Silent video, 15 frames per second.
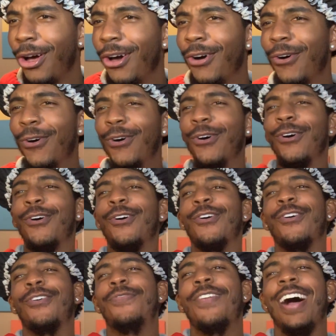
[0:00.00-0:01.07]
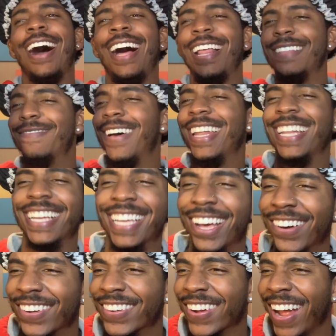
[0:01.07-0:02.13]
Oh, bro, I'm about to
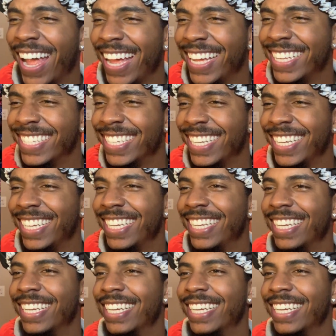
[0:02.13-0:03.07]
go crazy.